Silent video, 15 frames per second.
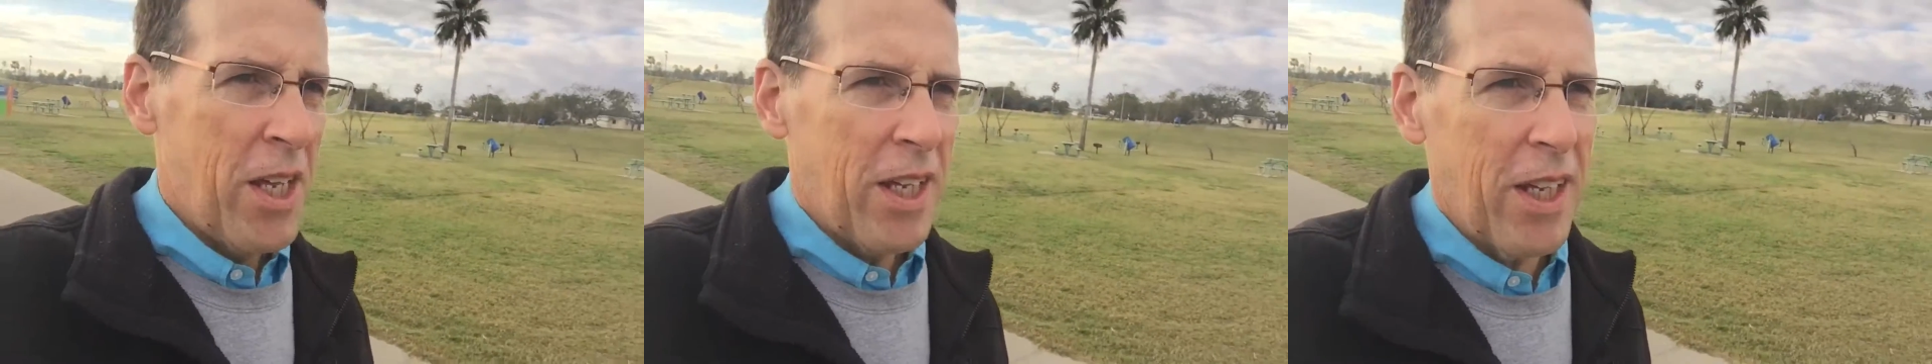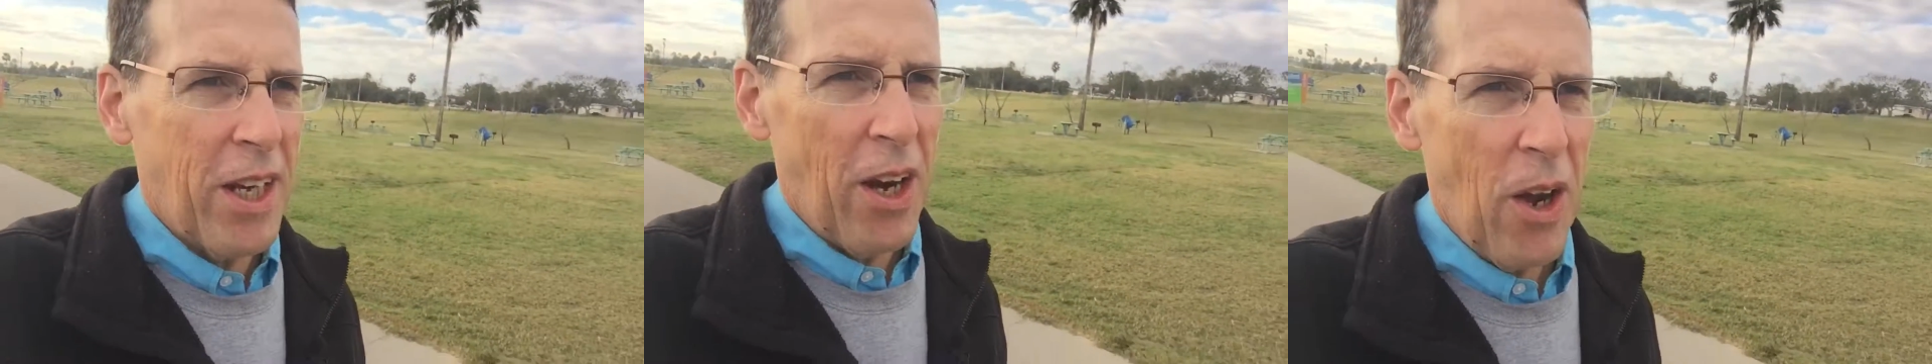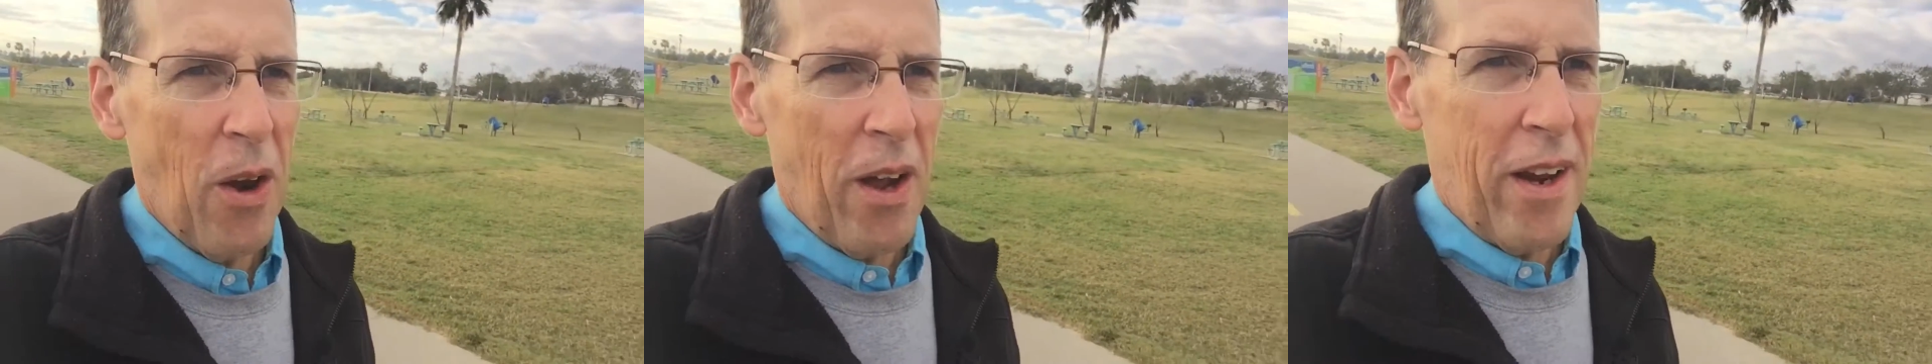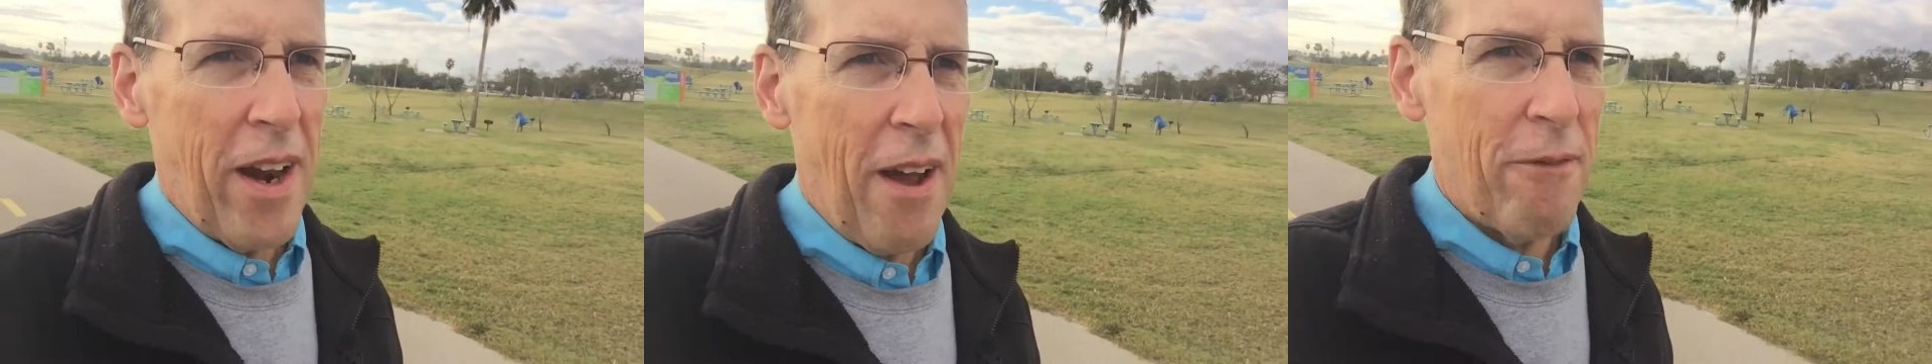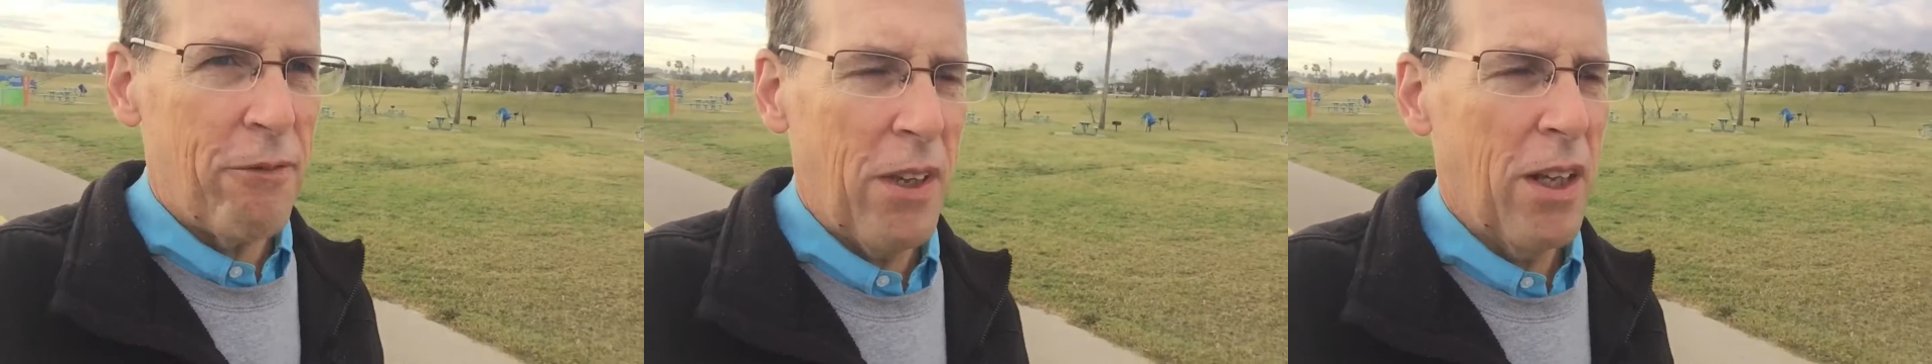you know, and
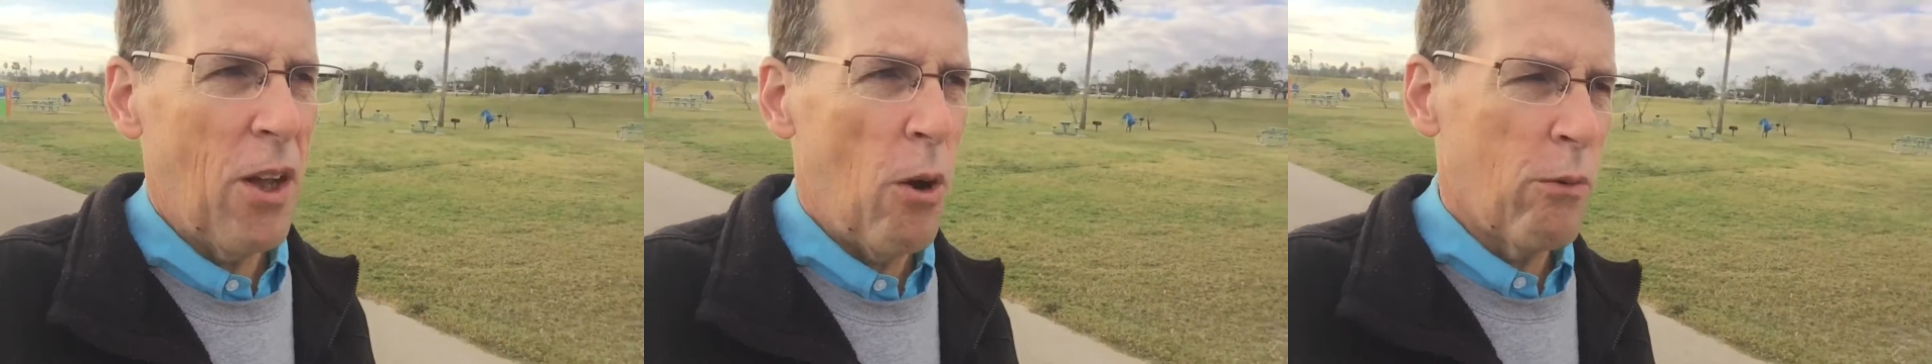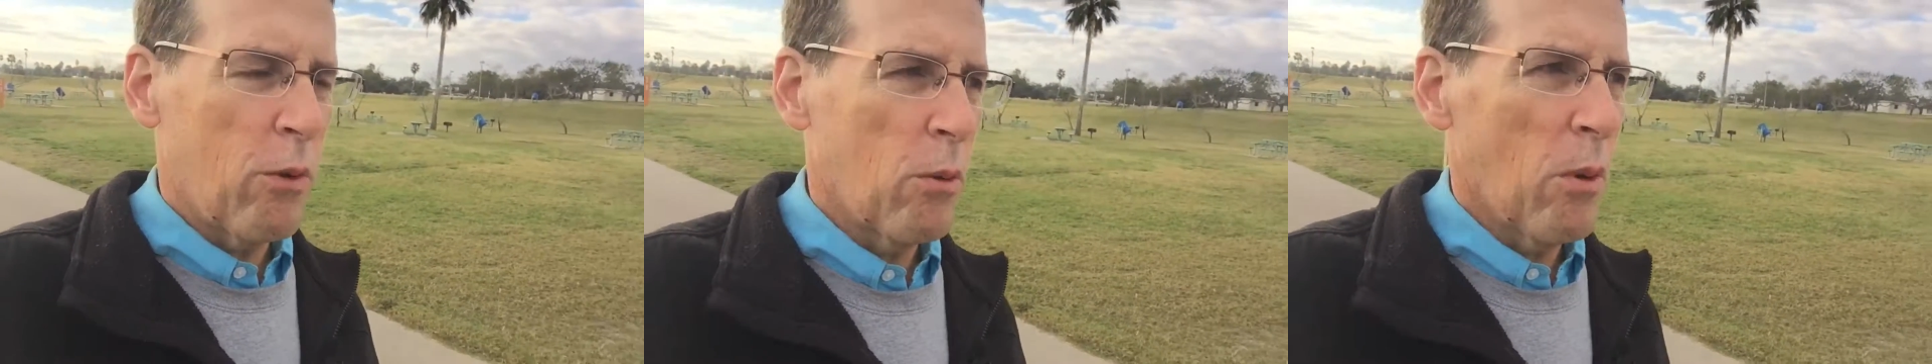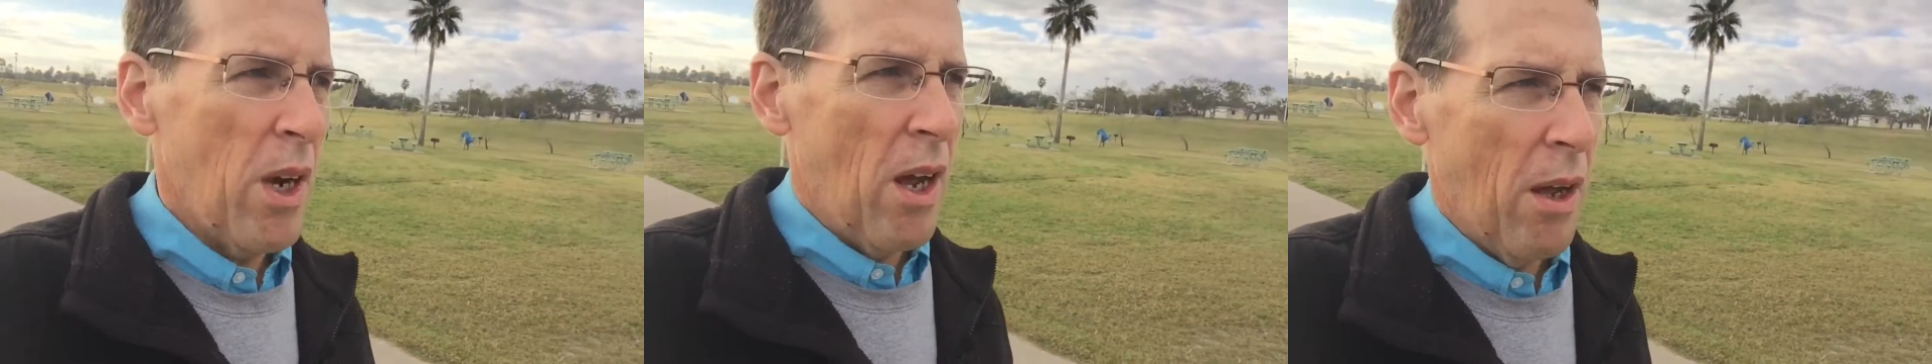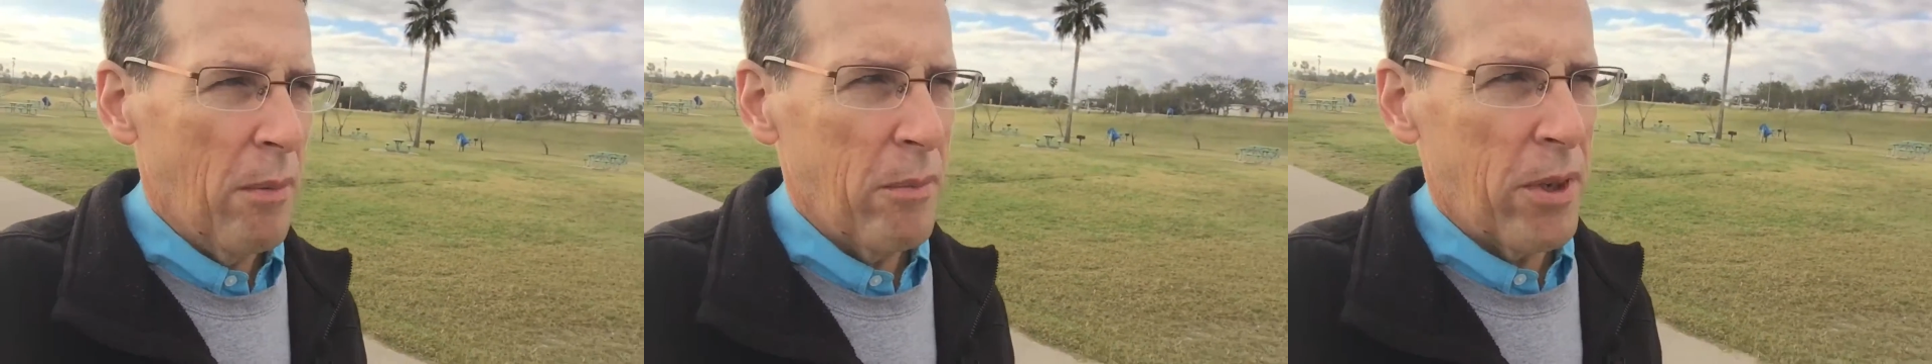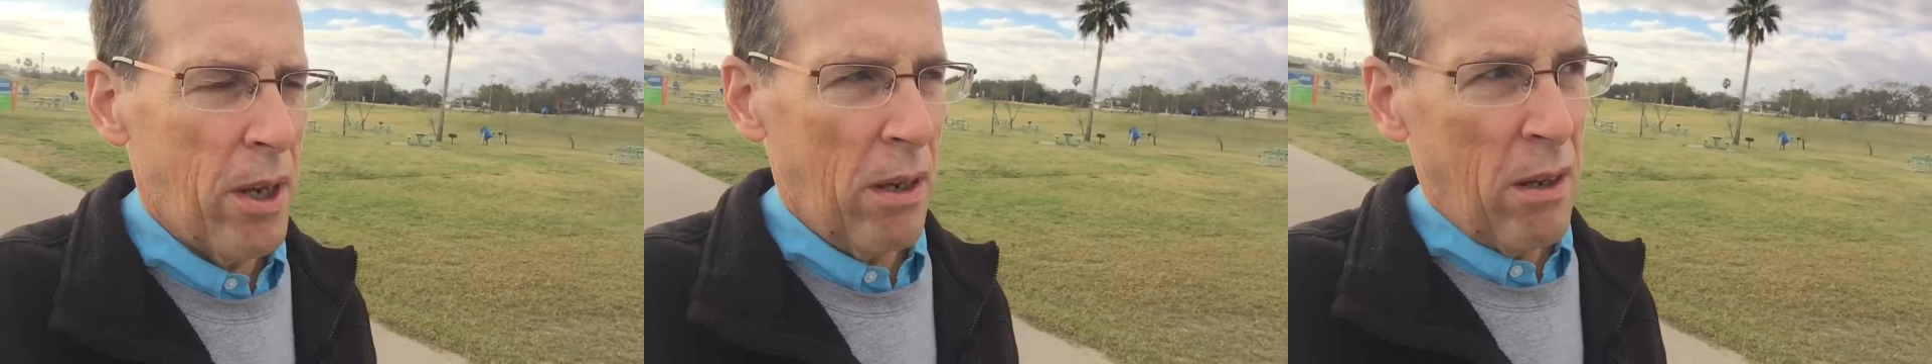not feel
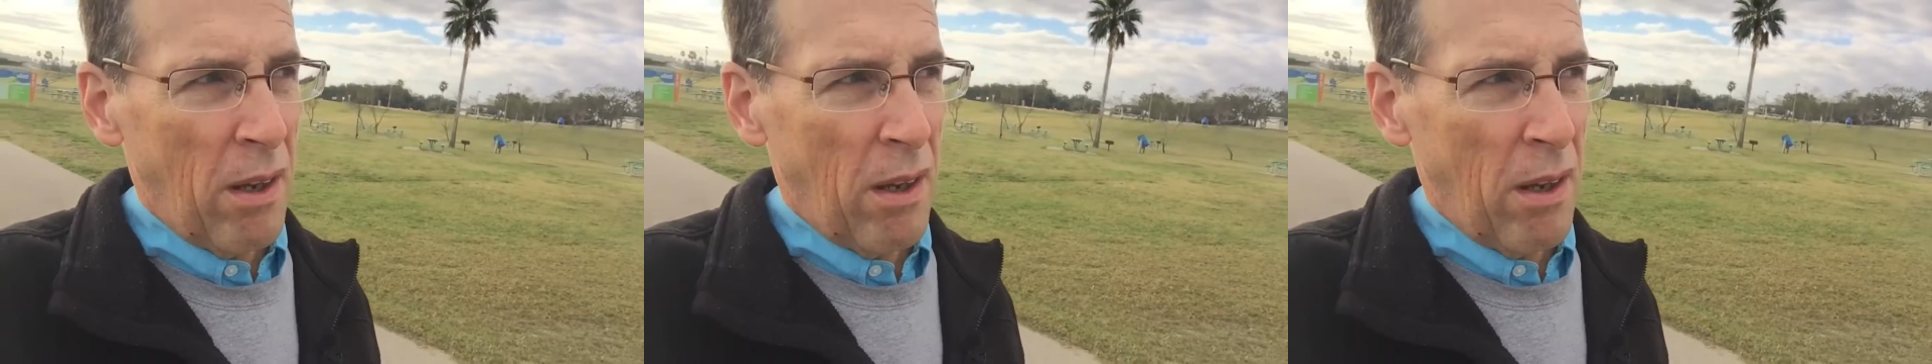overwhelmed.